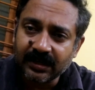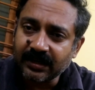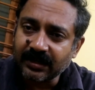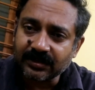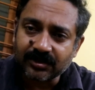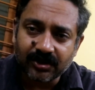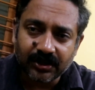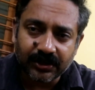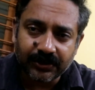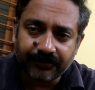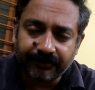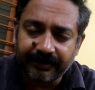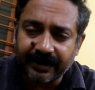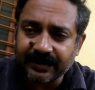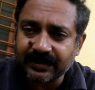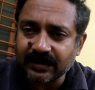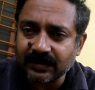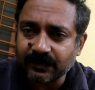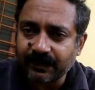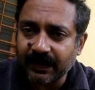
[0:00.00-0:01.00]
It's got a
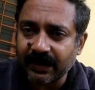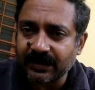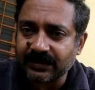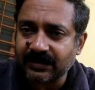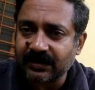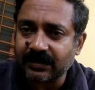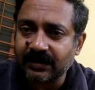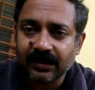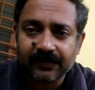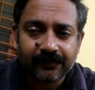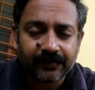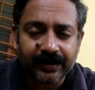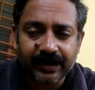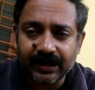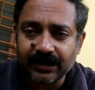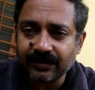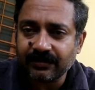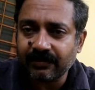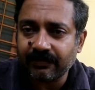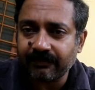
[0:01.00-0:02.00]
great suspension for
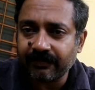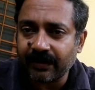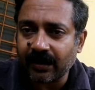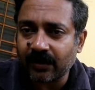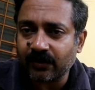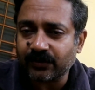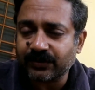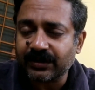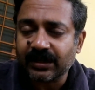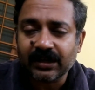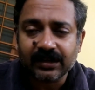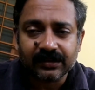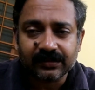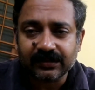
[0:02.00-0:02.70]
Indian roads.